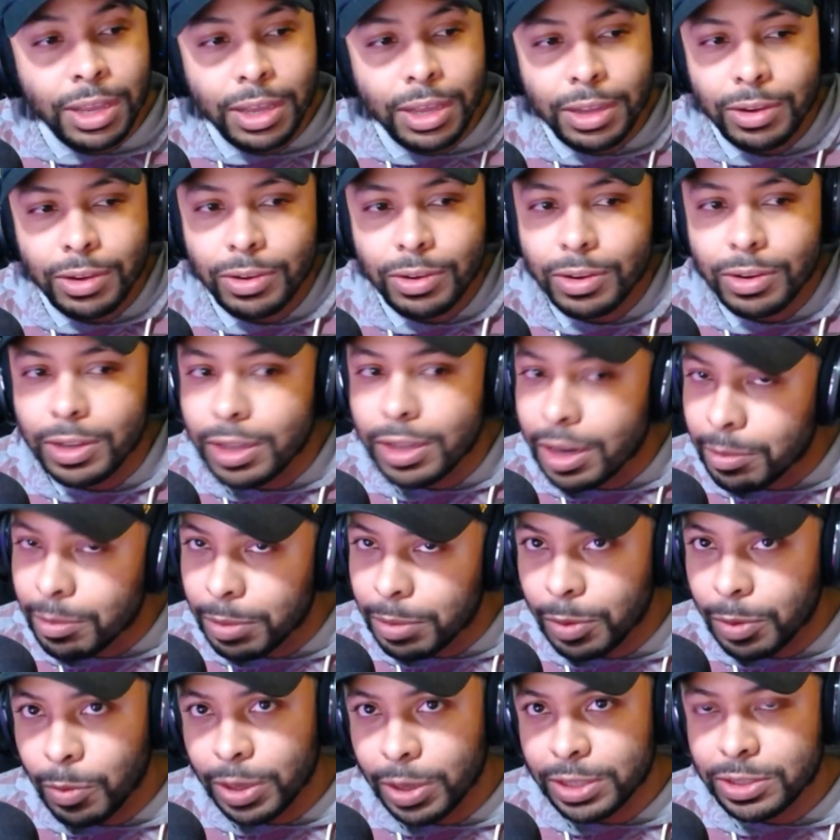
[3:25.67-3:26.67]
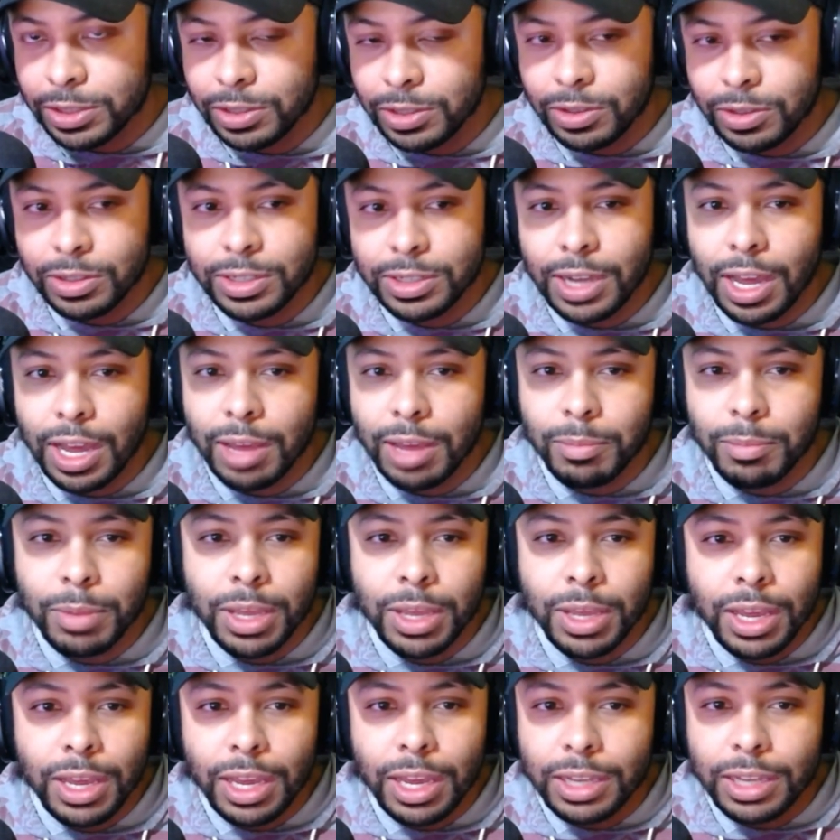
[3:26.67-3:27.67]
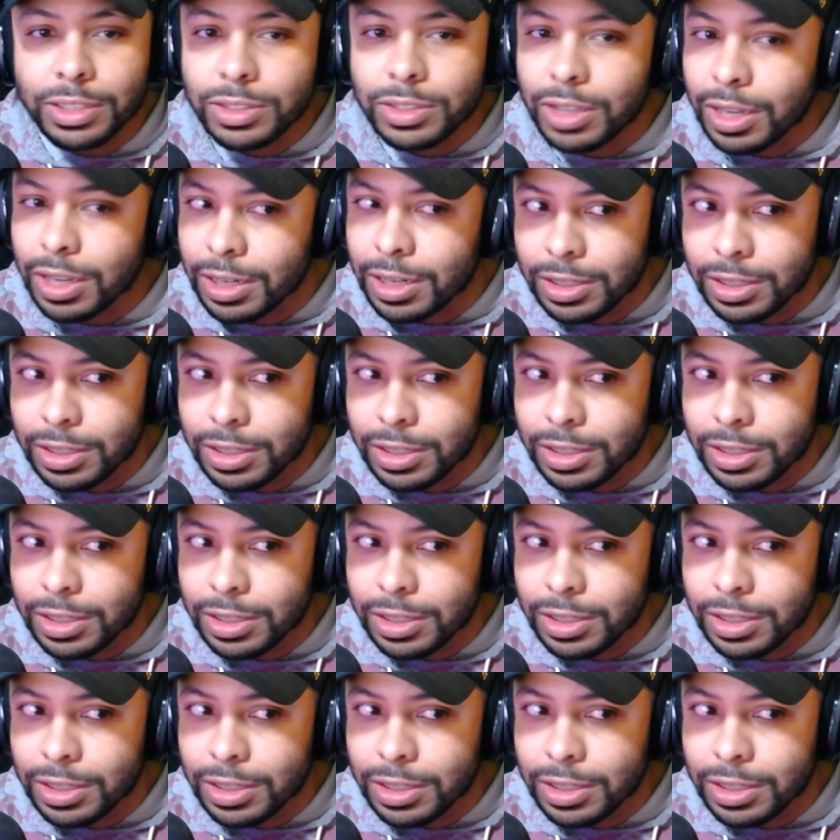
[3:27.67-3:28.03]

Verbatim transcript: You're going to be wasting your time. It's going